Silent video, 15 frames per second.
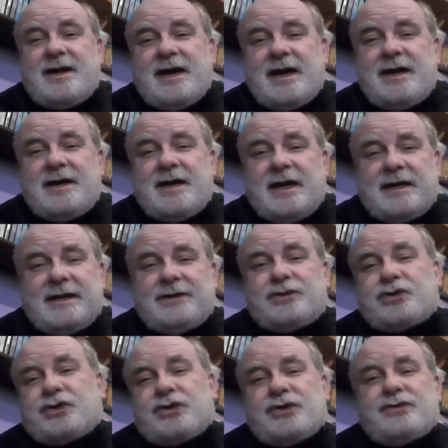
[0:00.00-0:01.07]
an
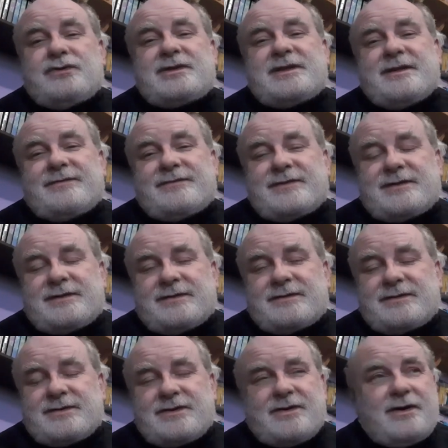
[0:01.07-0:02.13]
intrusive
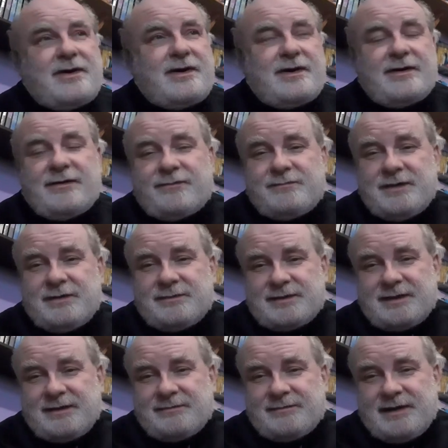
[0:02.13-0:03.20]
score of
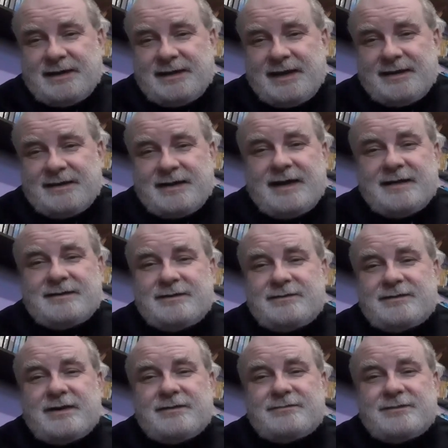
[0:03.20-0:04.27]
music, really. You
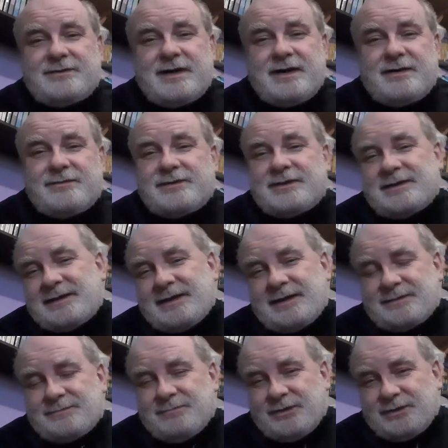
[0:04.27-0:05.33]
don't notice it
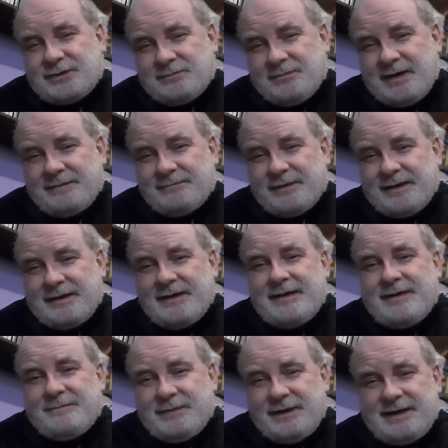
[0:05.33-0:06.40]
as much, maybe,
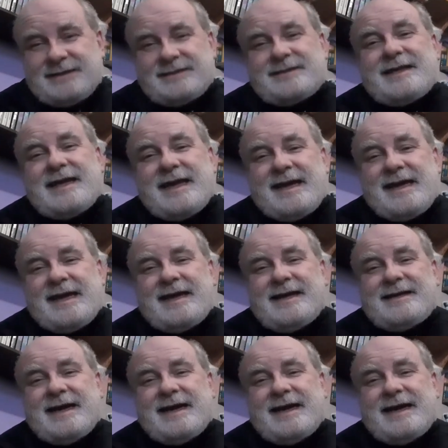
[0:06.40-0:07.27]
but it's there and